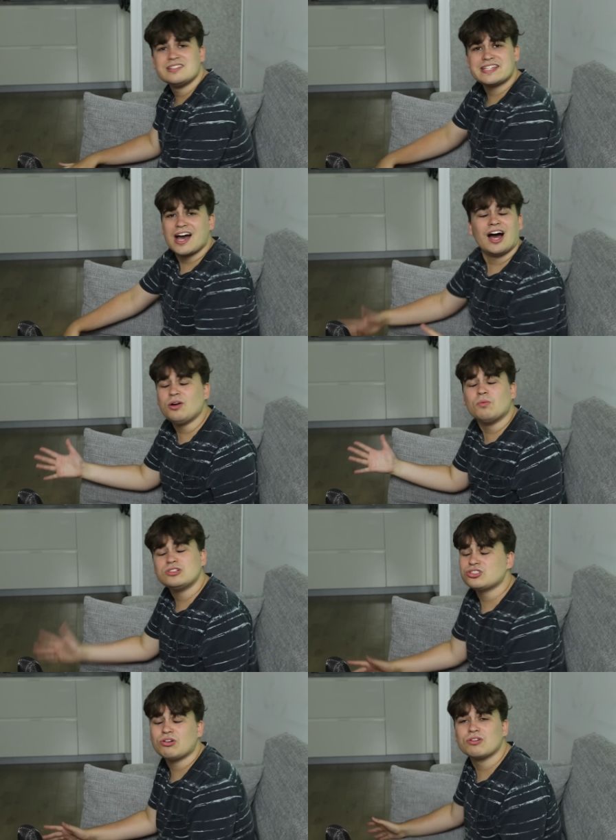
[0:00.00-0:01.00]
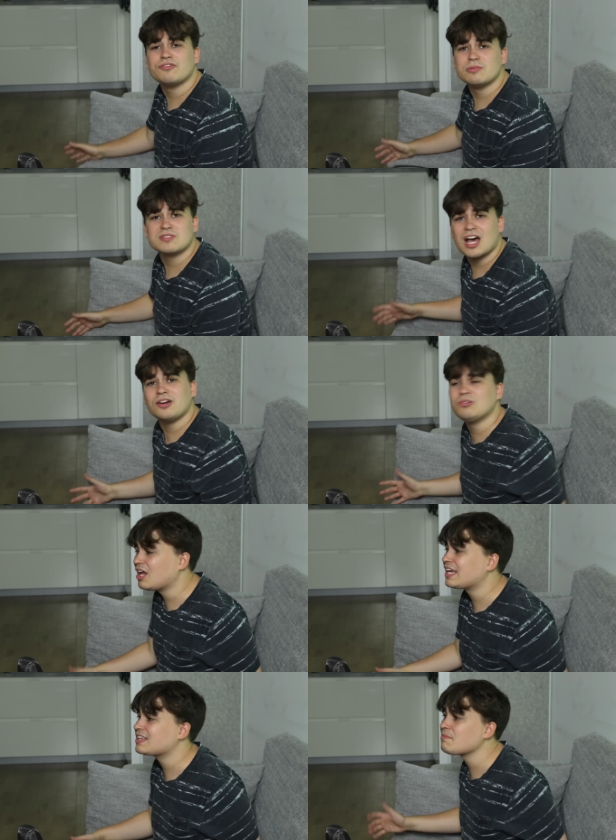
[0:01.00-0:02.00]
You see, I don't watch horror films. I don't
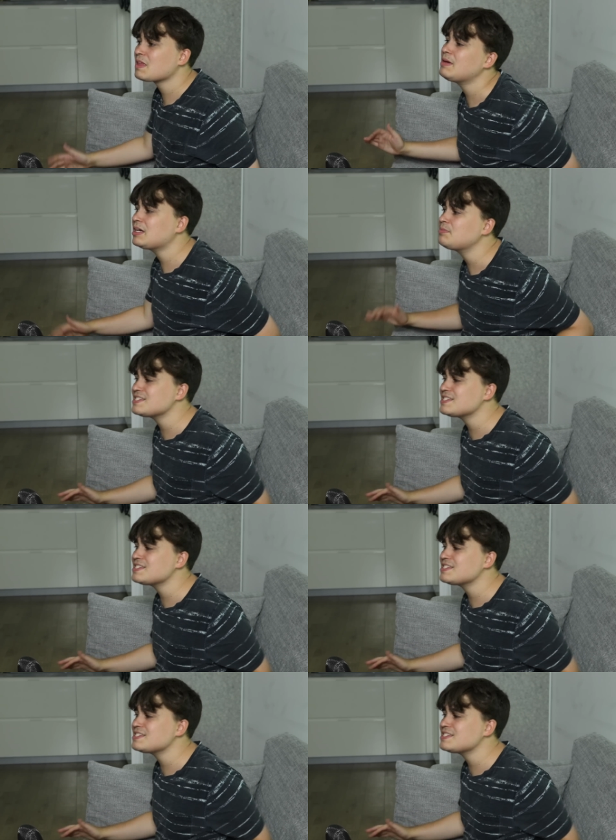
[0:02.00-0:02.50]
like them. They make me